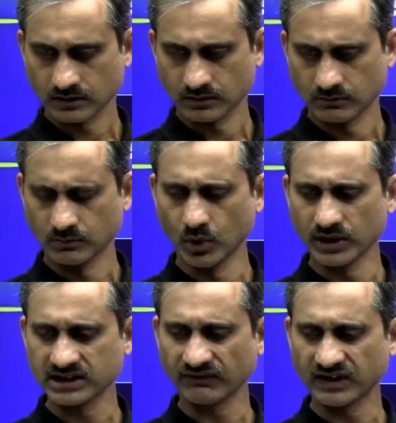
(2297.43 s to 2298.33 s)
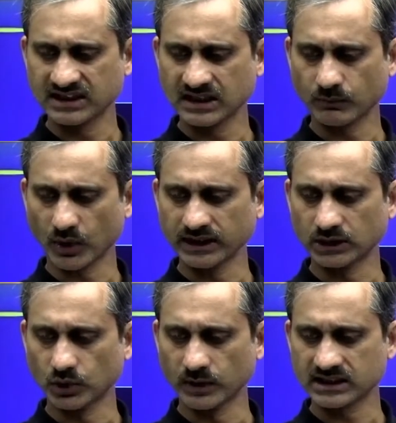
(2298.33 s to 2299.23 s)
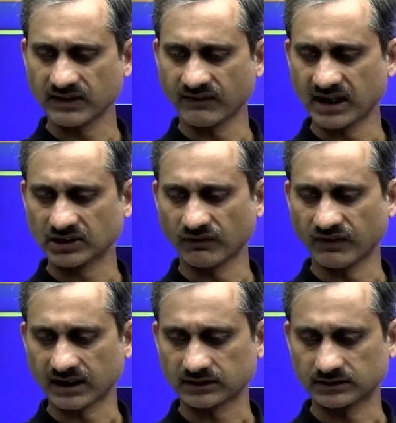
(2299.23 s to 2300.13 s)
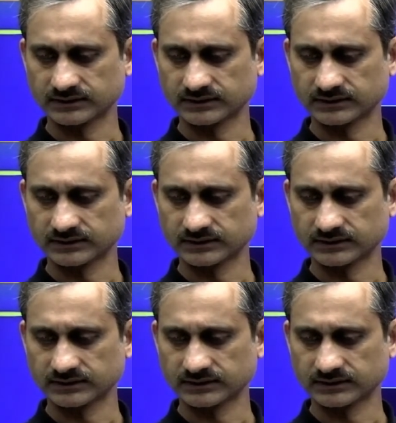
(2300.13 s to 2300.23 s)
More is the freezing point, lower is the Van 't Hoff factor.